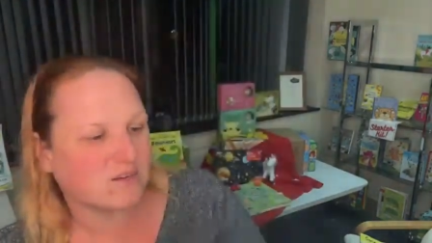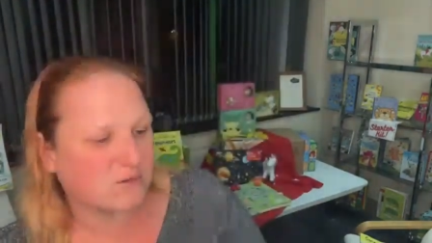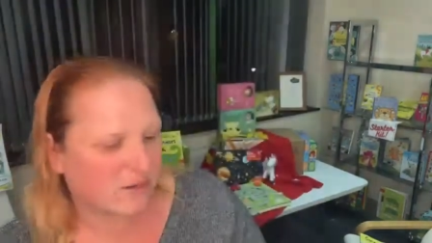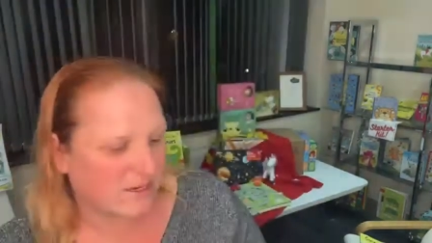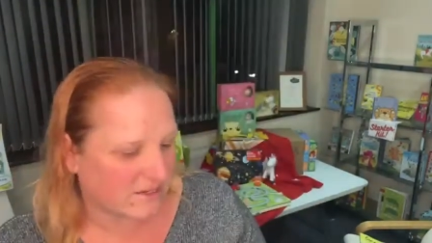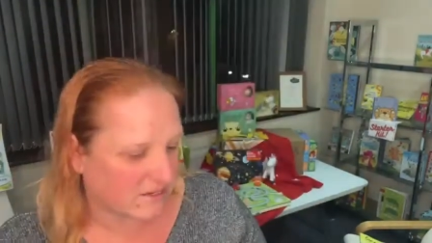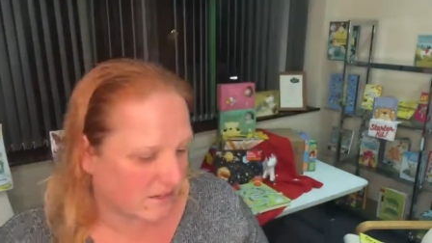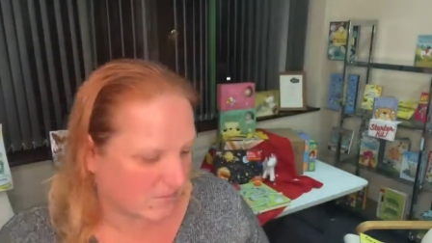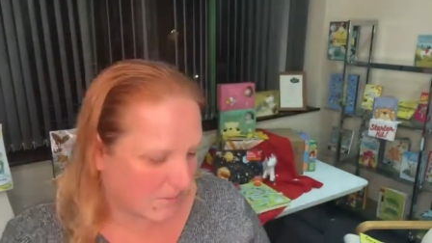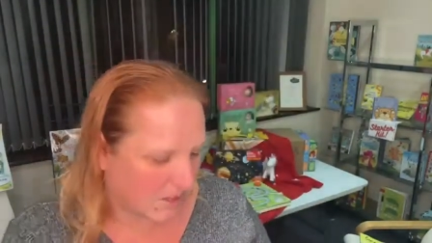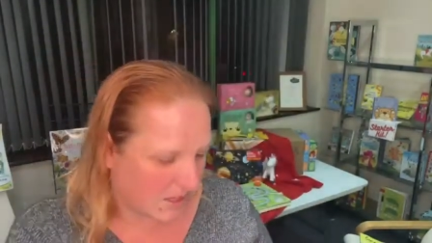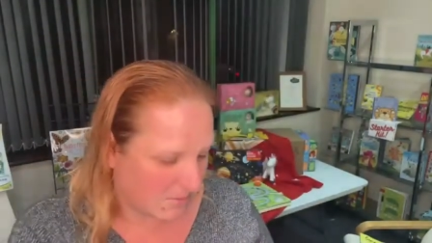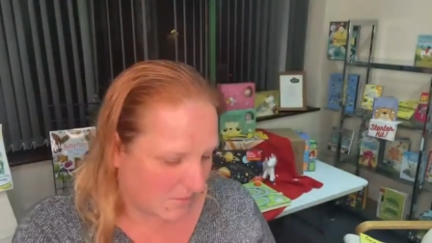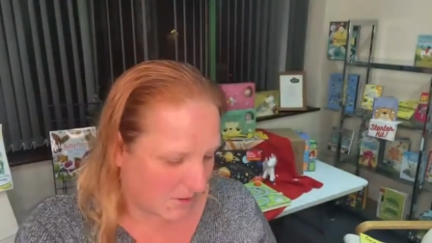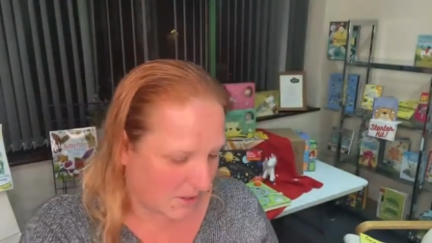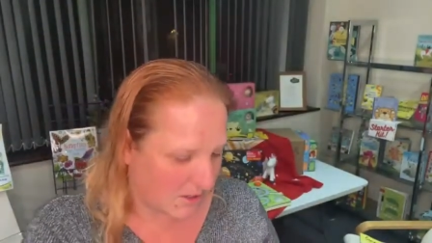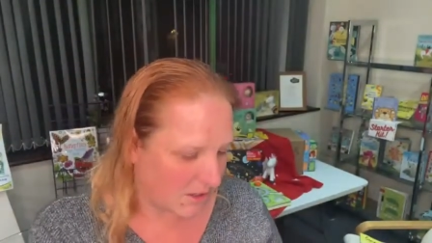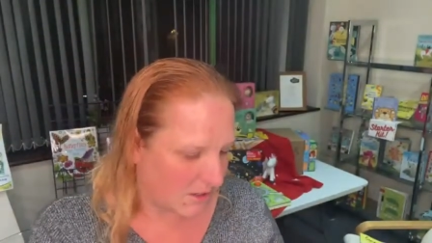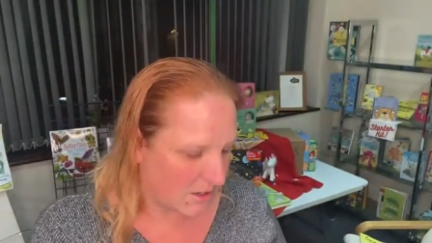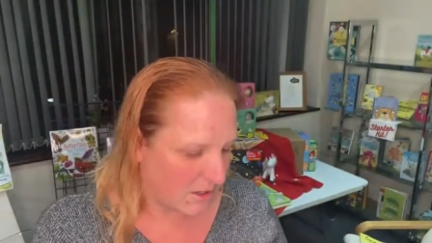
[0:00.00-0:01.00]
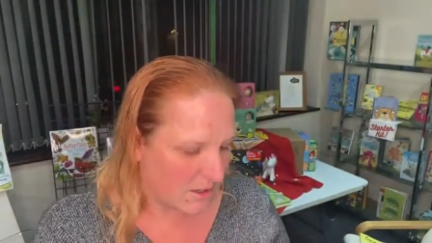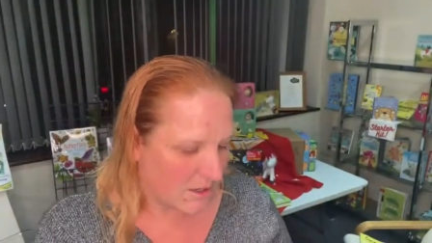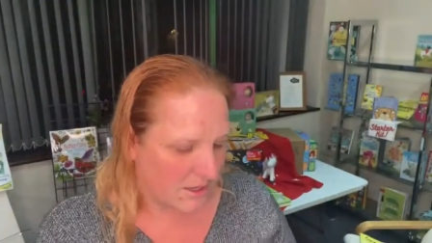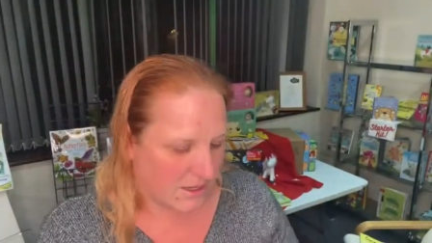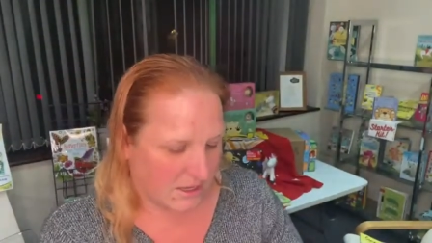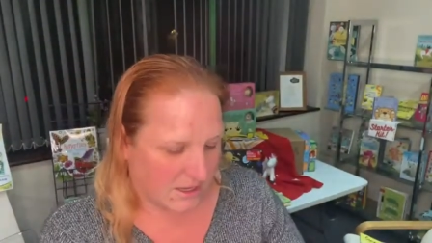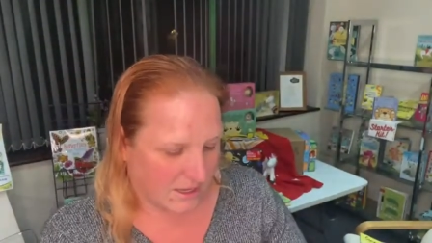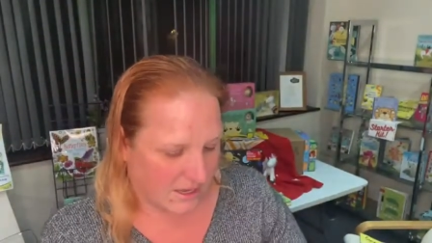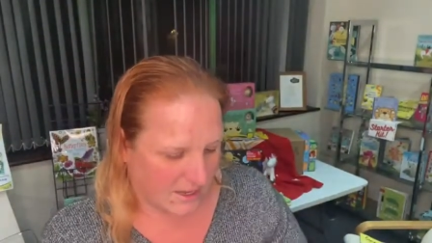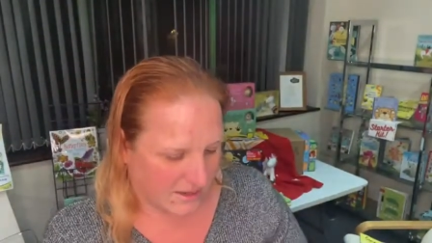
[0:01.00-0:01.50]
quid at the moment
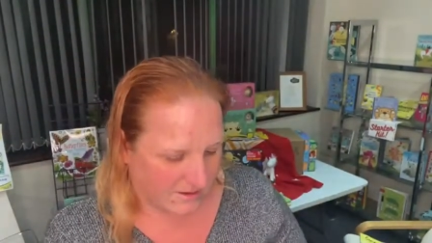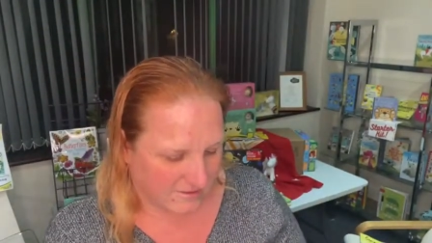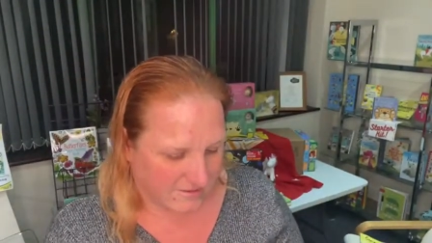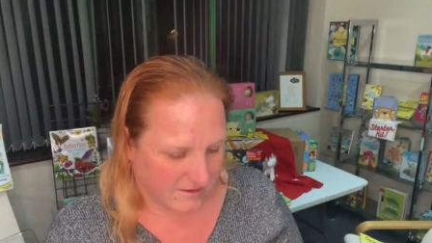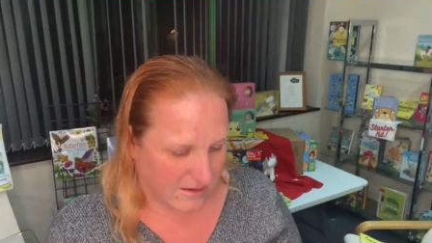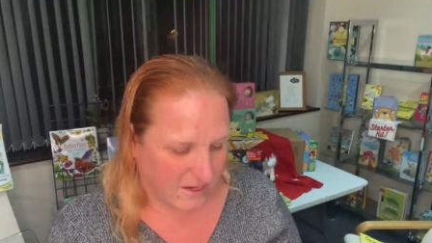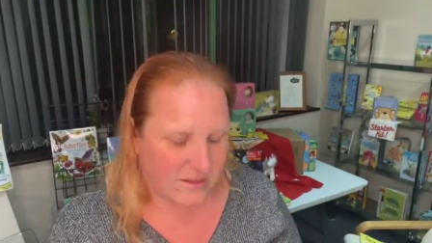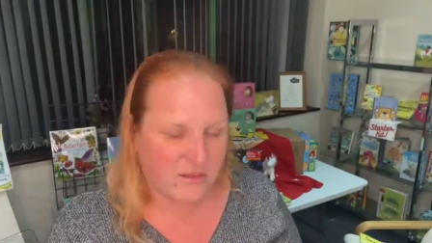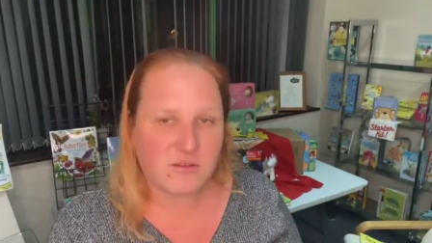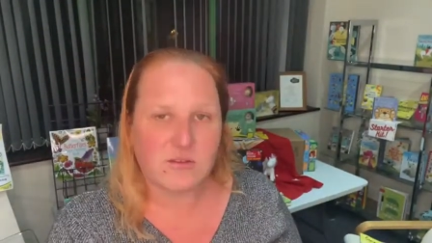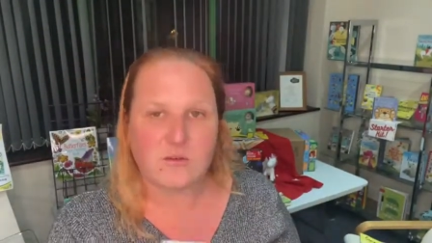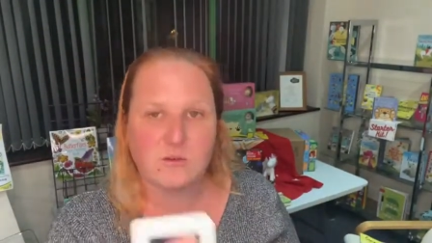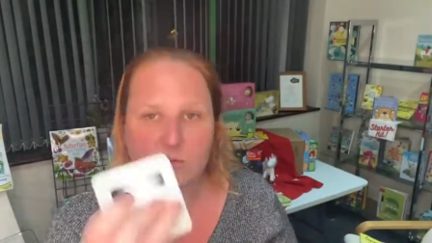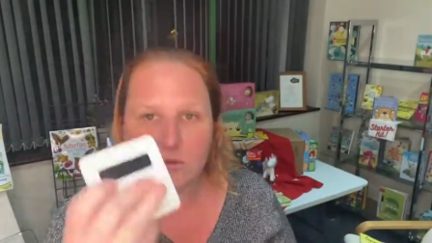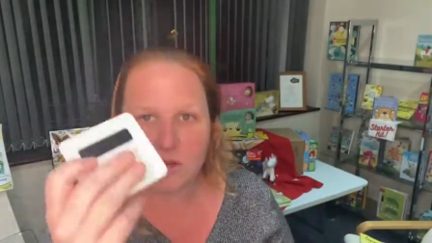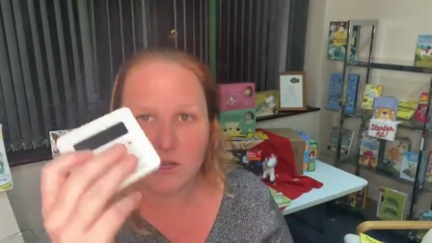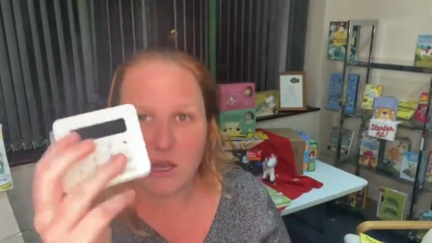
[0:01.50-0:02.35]
and it's a little